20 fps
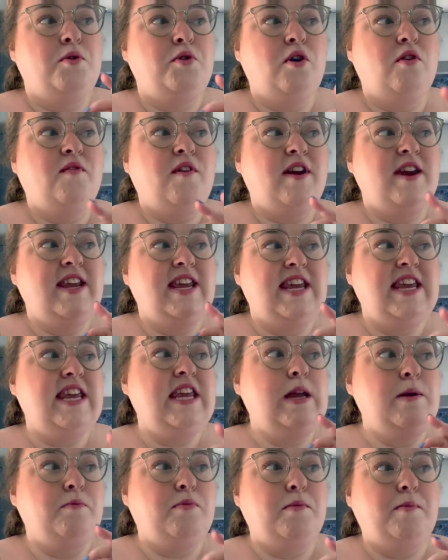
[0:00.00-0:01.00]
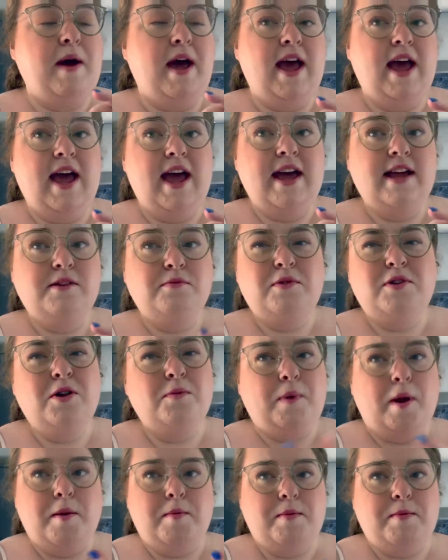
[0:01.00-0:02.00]
very heat prepared. We're
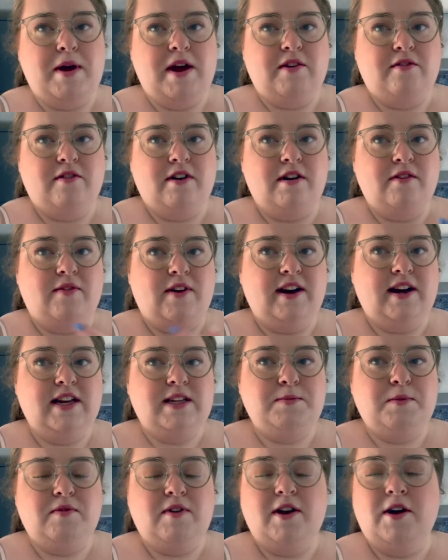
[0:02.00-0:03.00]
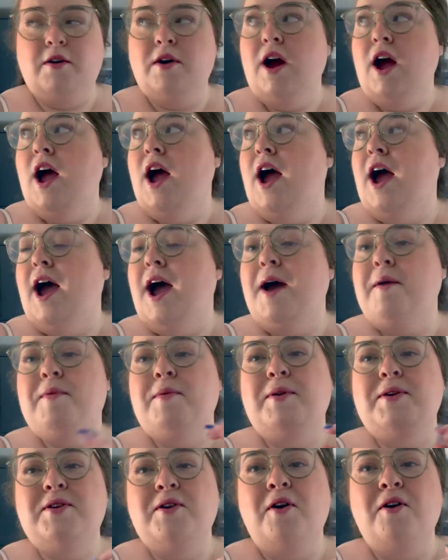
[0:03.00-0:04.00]
not very prepared for anything, let's be real. But
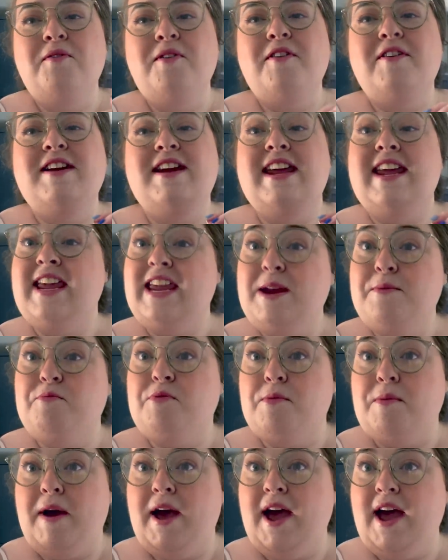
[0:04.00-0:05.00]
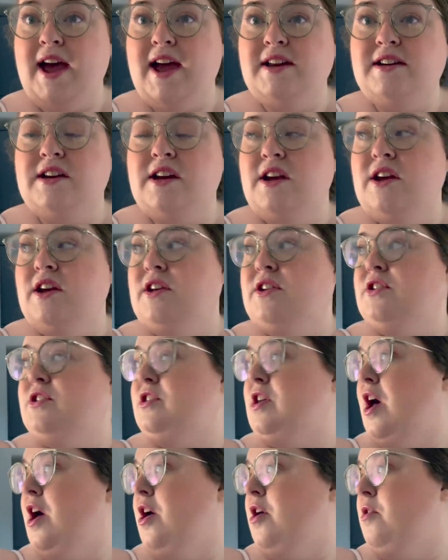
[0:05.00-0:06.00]
we're not very heat prepared.
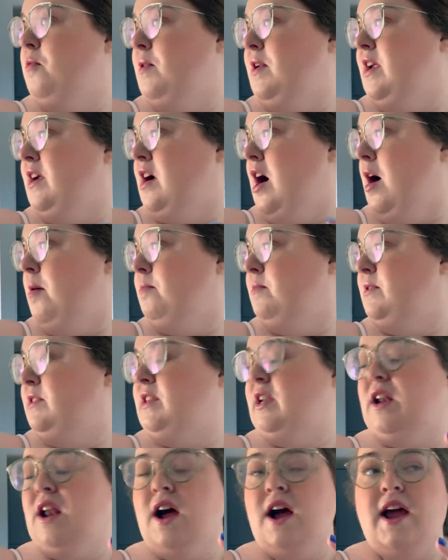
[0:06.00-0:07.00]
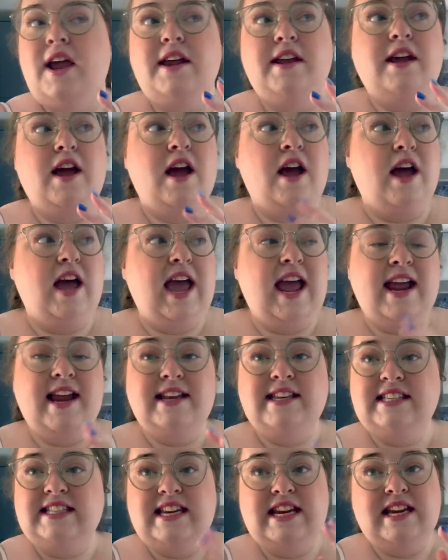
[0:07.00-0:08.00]
So when it comes to like
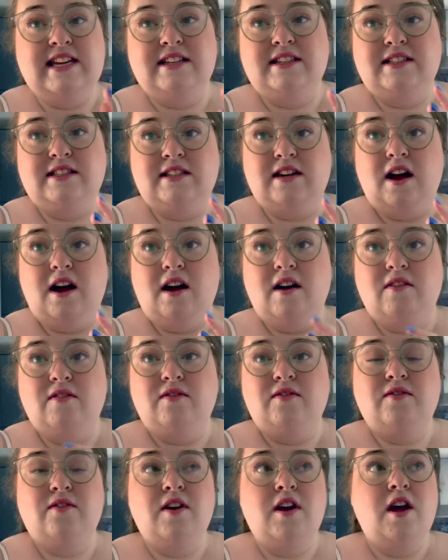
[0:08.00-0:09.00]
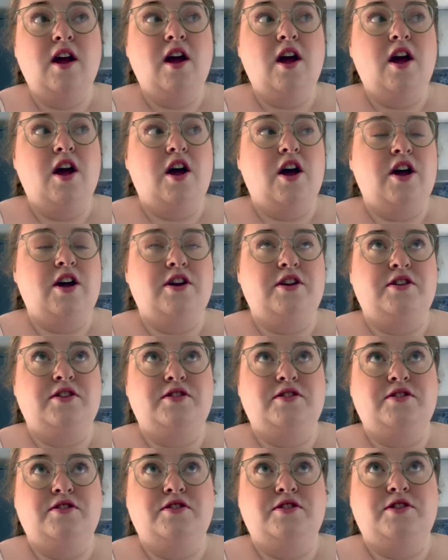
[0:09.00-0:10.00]
AC and stuff
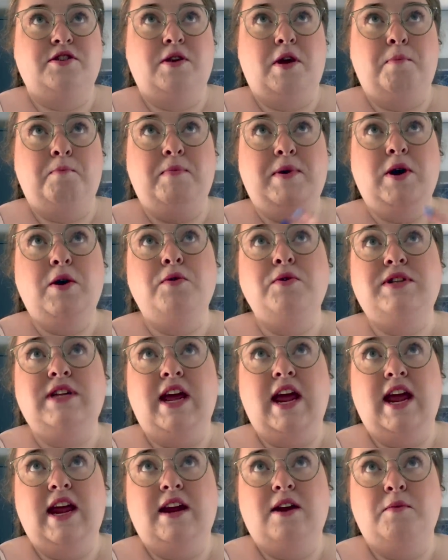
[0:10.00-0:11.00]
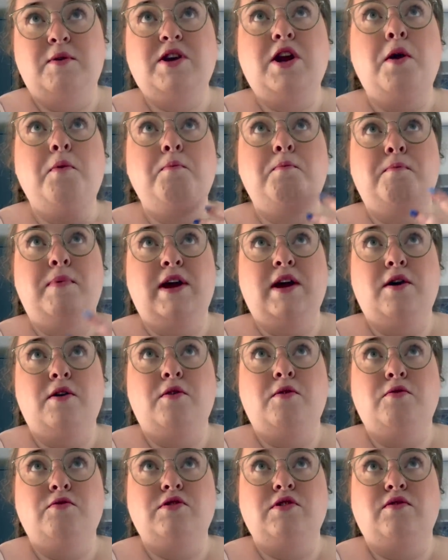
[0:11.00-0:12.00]
and building, we don't
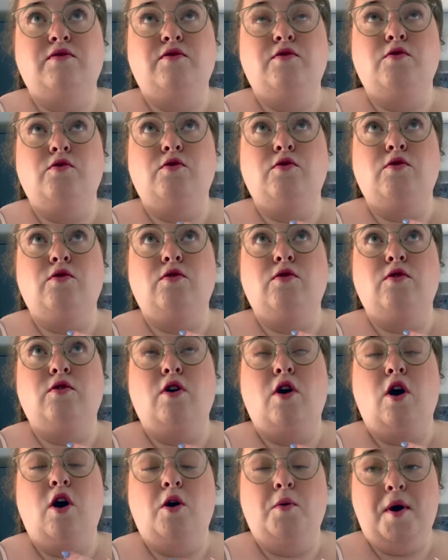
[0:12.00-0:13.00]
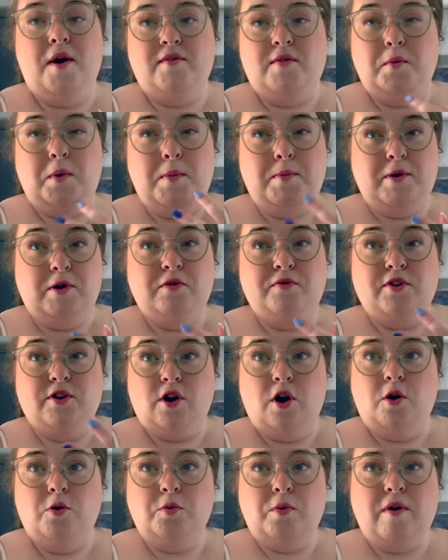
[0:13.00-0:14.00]
build for hot weather, we build for
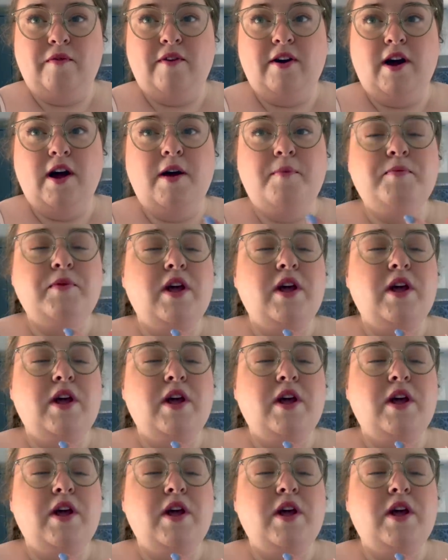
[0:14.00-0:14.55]
cold weather.